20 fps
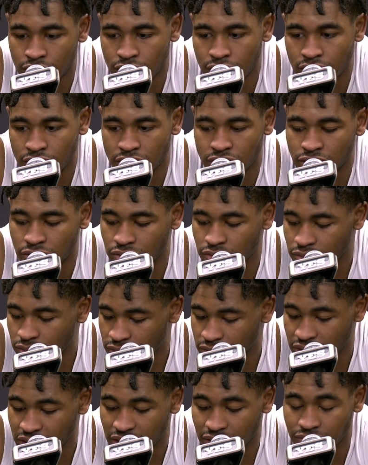You know,
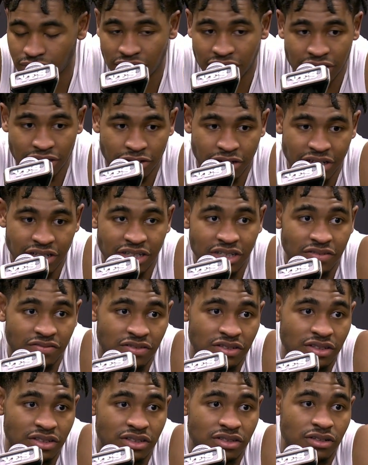Didi played great
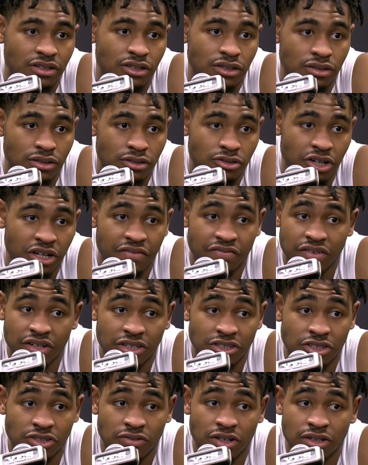defense, uh, great
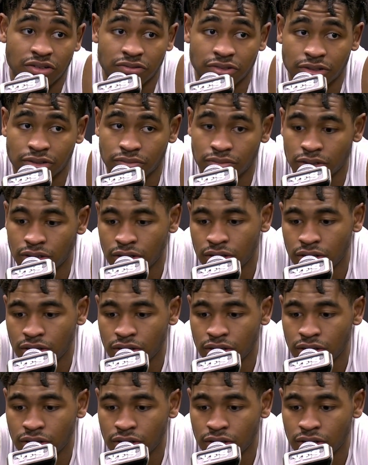finishes around the rim,